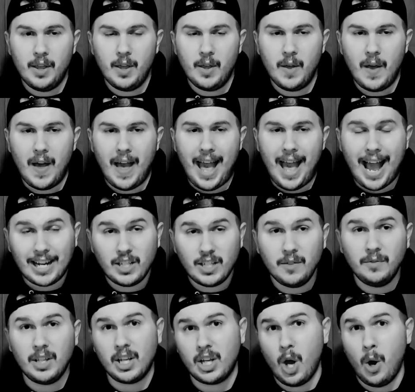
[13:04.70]

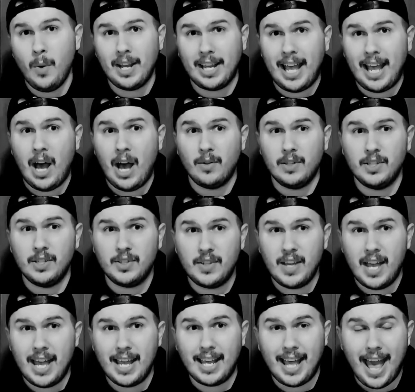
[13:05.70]
actively going out and
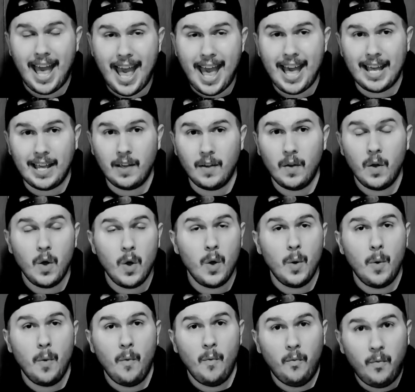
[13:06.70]
saying, hey,
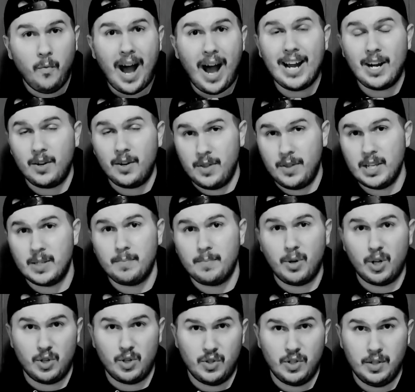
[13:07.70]
fire this
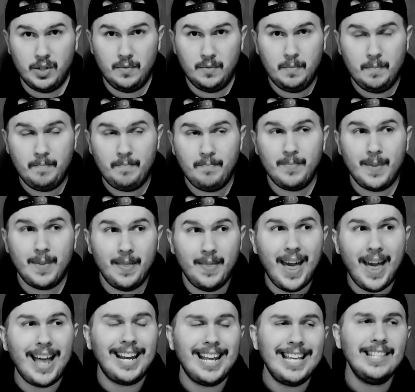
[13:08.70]
person.
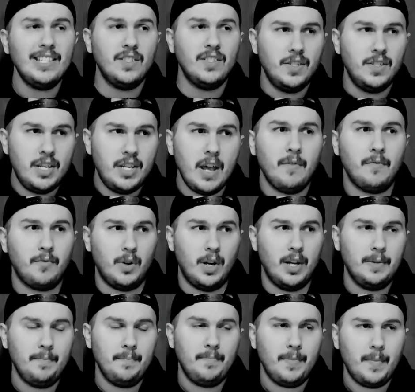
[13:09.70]
That is different.
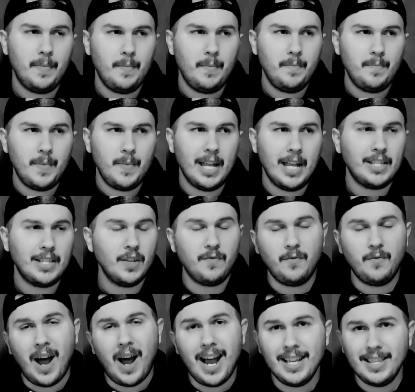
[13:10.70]
It's a
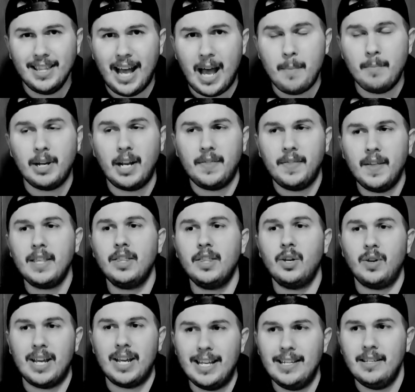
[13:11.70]
fine line, but I think
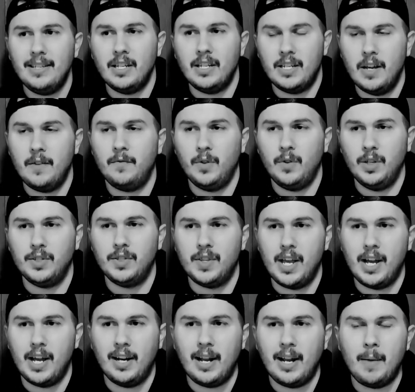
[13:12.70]
there is a difference
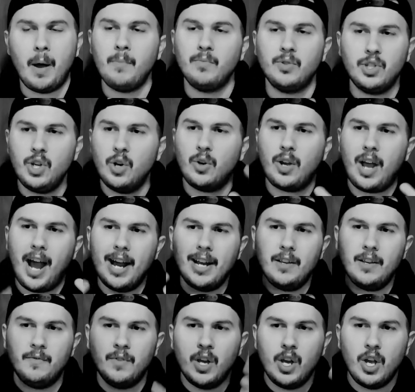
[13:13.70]
there. And I'm still kind
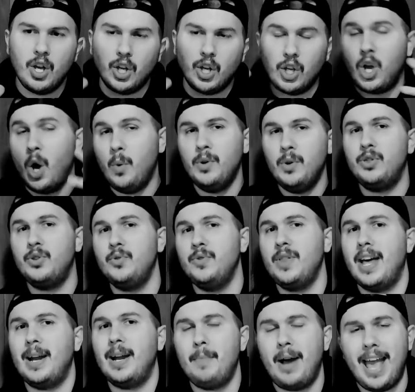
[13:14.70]
of going through
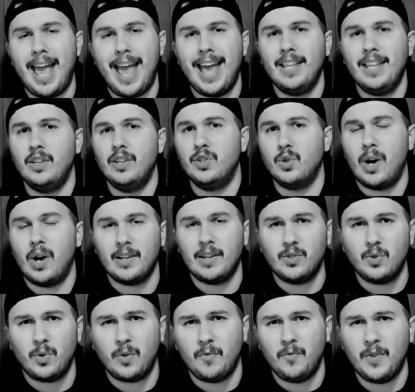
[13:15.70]
that in my head to try to
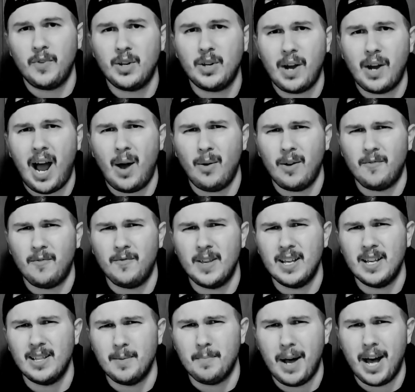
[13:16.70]
sort of figure out how I
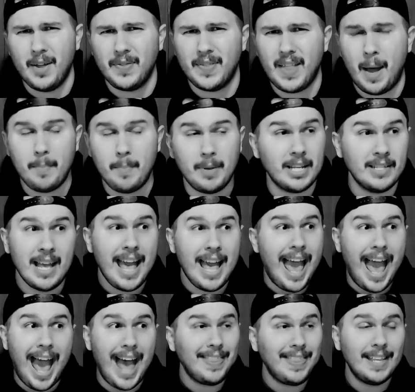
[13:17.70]
feel about that. Because
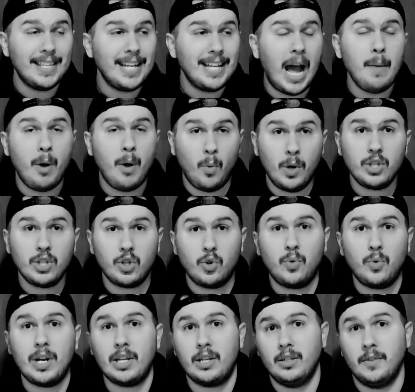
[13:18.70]
at the time I was
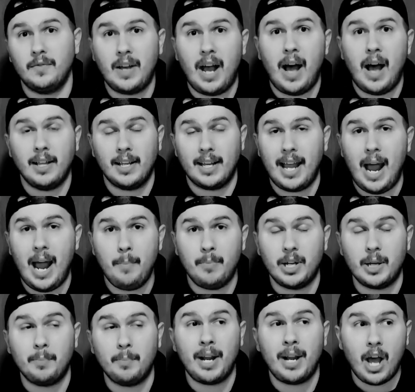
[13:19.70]
critical of Colin
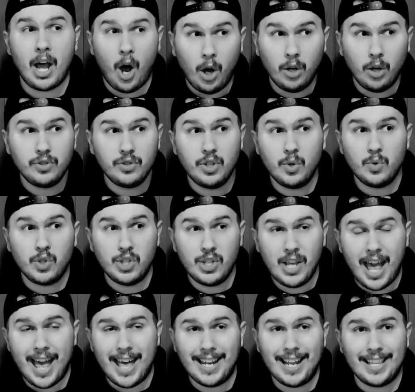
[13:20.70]
Kaepernick, but I also
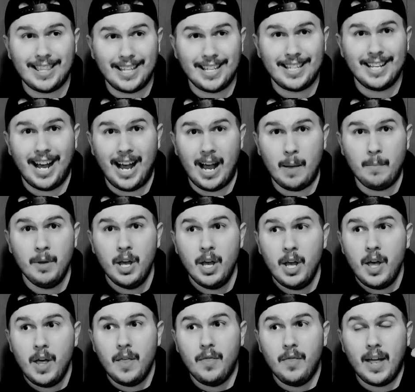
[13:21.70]
said at the time
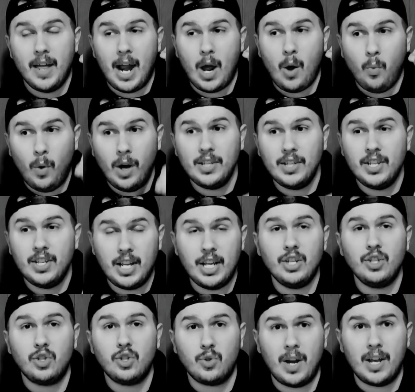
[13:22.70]
that I wasn't
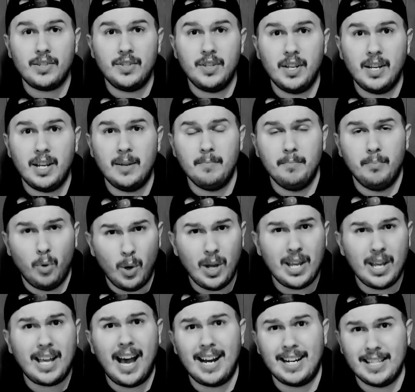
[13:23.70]
interested in
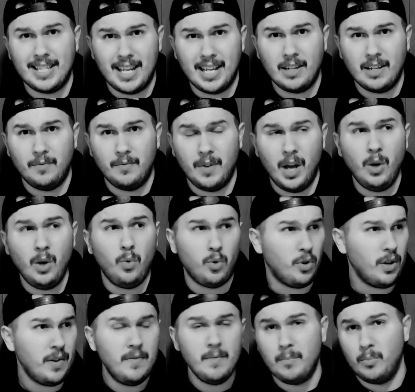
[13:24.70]
boycotting the NFL
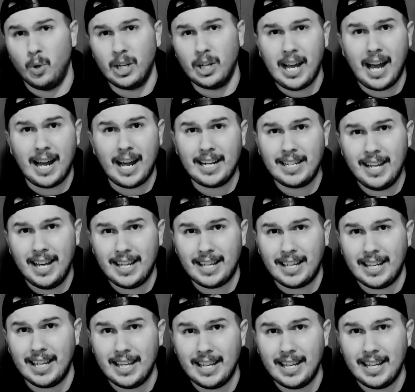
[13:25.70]
or even boycotting Nike.